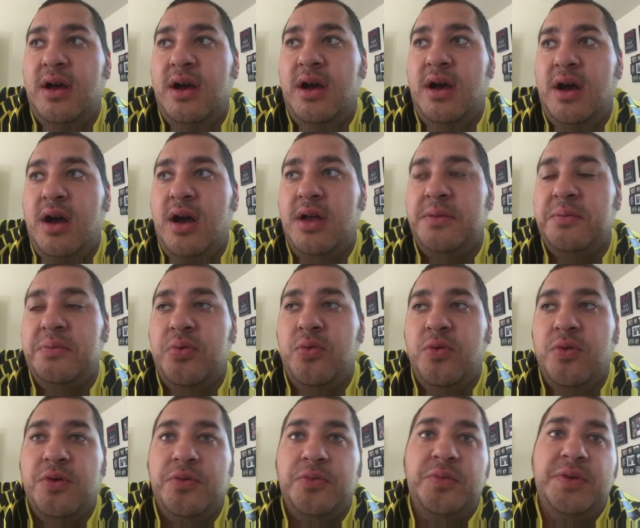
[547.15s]
on
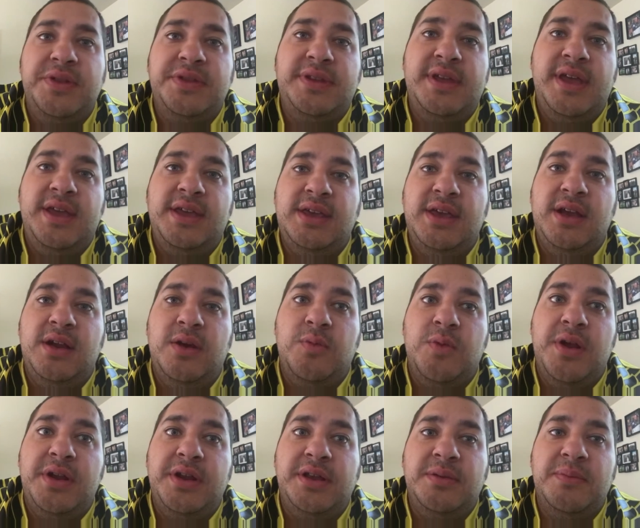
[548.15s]
board with taking a
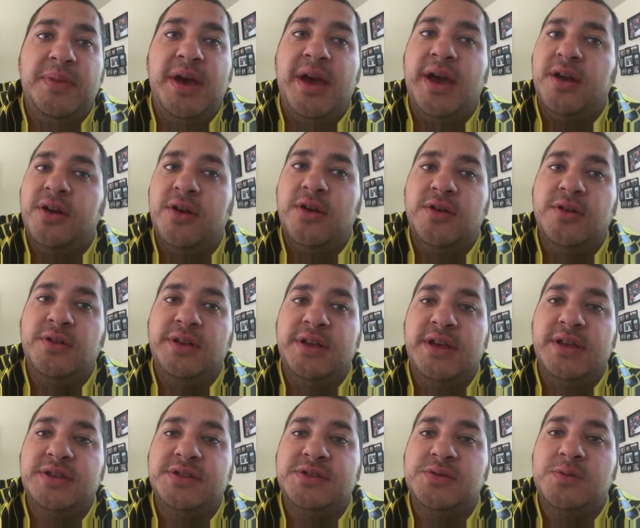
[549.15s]
running back early
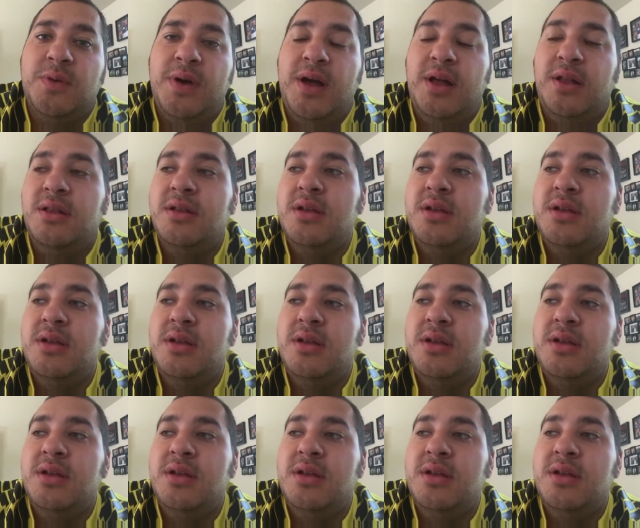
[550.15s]
as well.